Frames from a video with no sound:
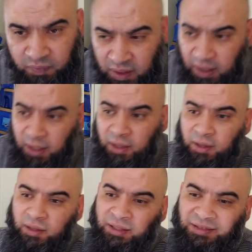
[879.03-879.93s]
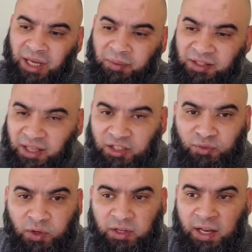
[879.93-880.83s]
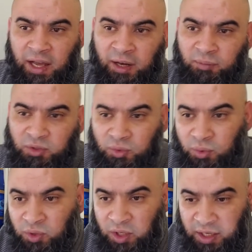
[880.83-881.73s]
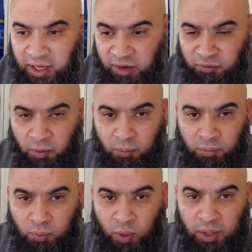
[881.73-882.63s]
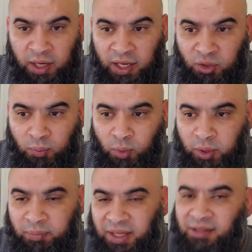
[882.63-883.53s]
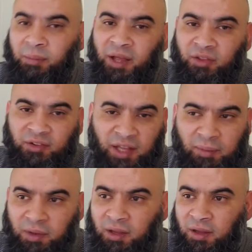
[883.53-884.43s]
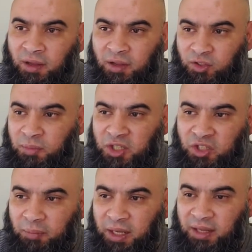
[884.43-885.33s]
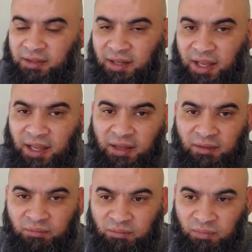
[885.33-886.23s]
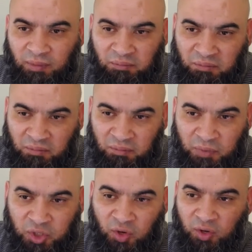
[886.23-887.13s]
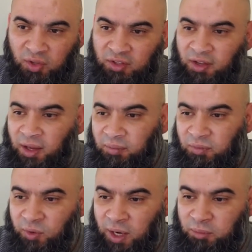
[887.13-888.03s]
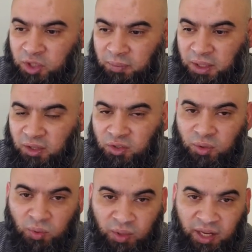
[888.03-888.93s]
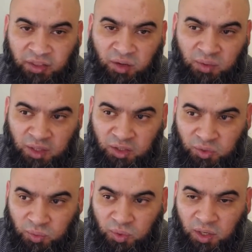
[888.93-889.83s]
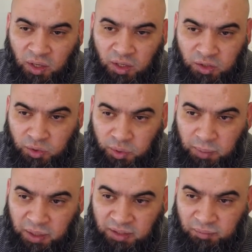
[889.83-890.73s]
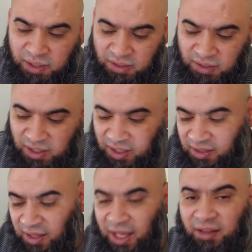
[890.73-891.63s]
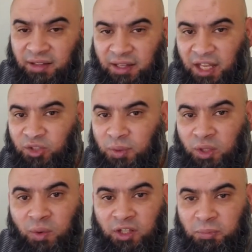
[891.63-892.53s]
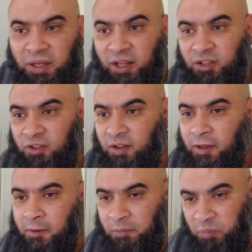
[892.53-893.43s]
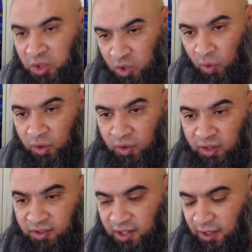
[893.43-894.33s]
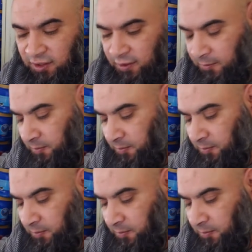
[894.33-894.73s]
The time it takes for an item to get from point A to point B is about the same. So me shipping it today, majority of the time where I'm shipping it to, it will get there within 2 to 3 business days, and that is the case with USPS majority of these states.